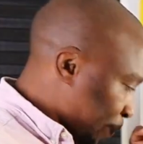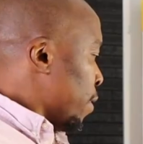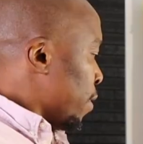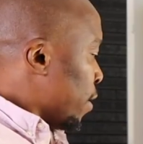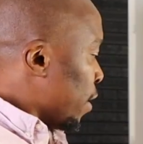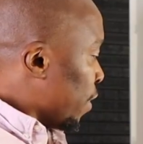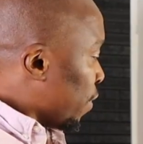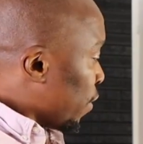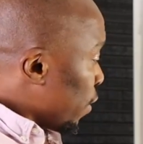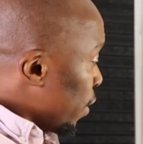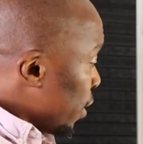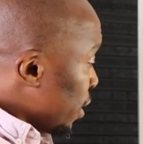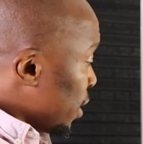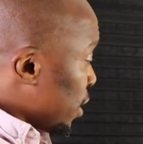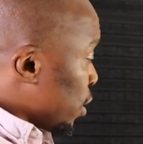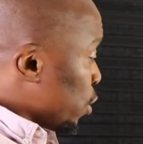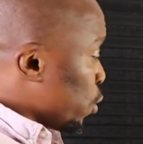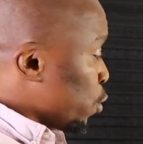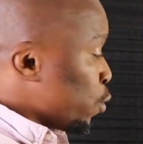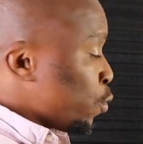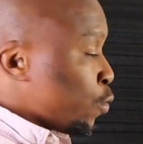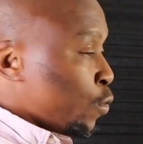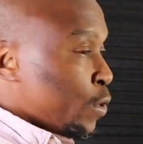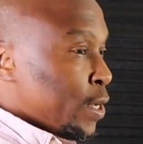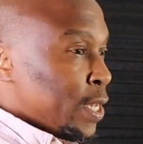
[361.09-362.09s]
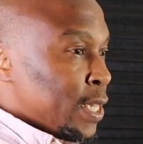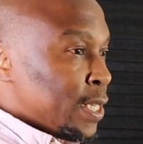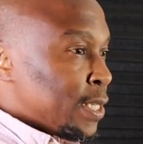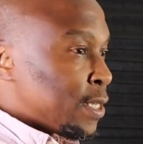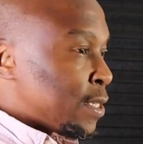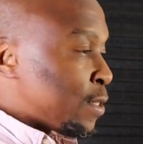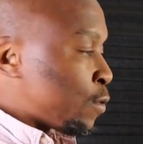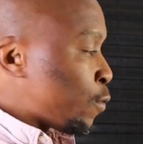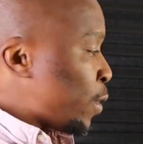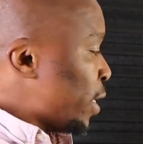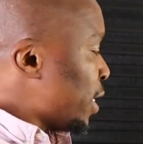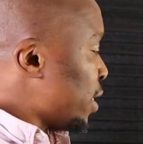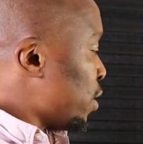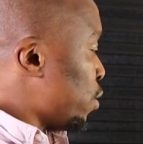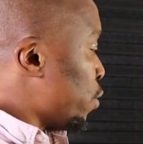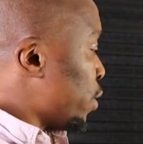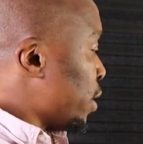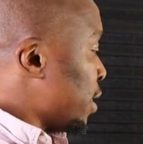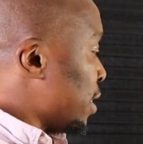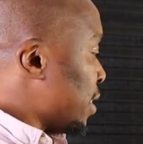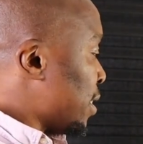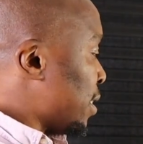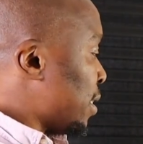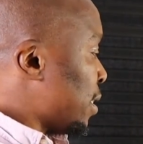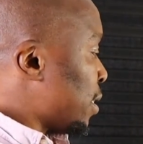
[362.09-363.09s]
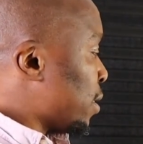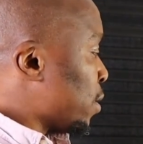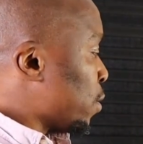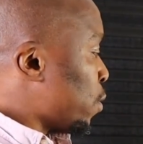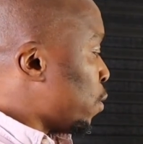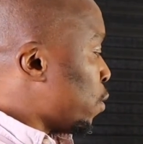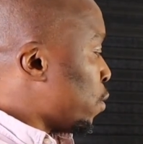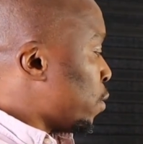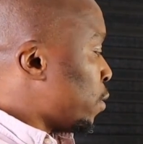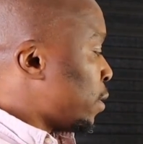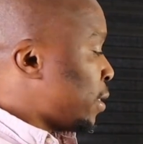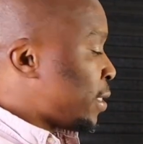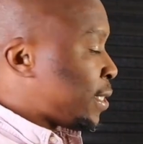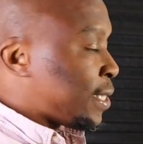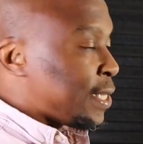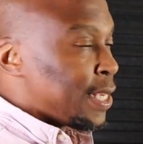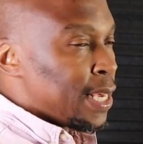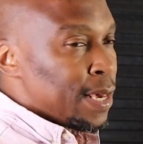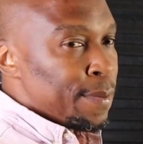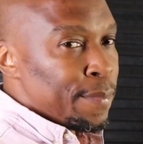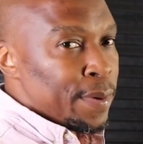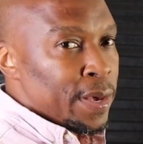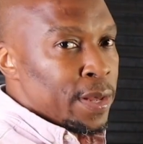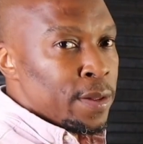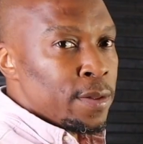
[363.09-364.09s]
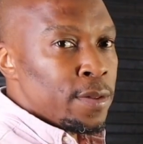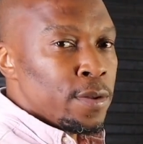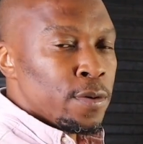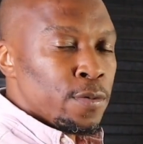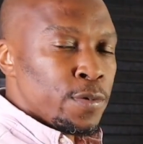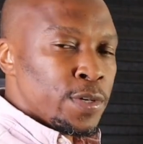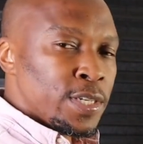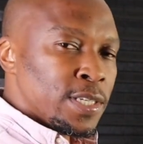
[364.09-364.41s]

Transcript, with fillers: The third two is what is known as Cisco CML,